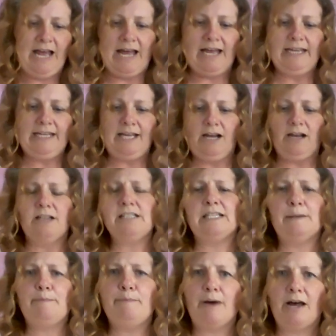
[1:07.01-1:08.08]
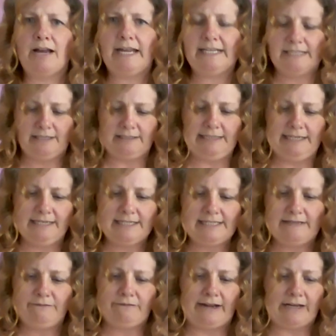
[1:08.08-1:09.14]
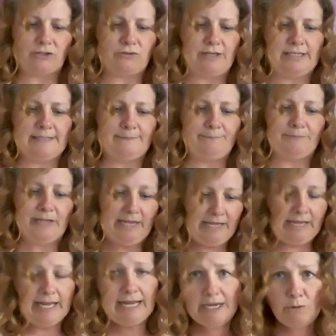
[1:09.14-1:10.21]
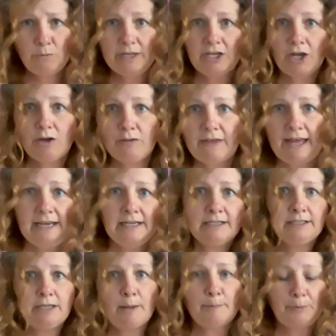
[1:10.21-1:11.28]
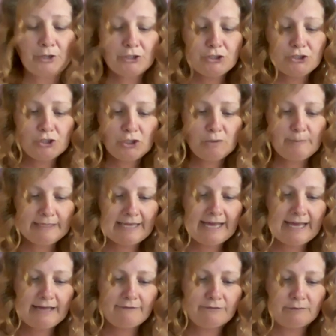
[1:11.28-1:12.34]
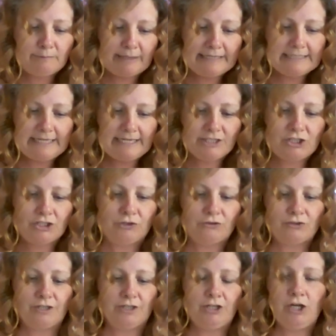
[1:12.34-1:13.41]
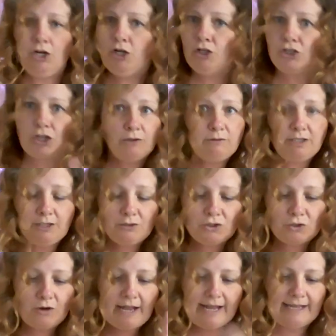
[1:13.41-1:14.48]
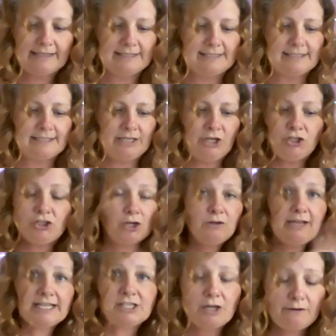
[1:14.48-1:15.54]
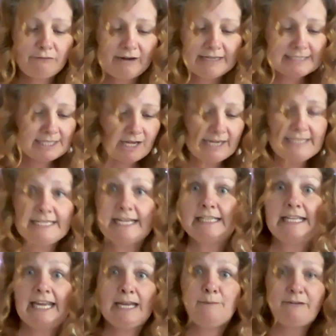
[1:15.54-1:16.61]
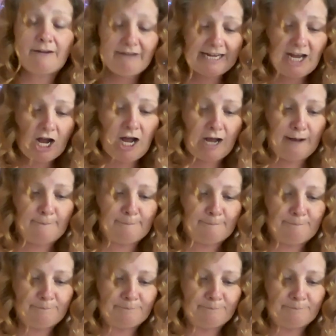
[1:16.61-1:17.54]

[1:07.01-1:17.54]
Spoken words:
I can't abide ugliness in factories. In we go then, but do be careful, my dear children. Don't lose your heads. Don't get overexcited. Keep very calm.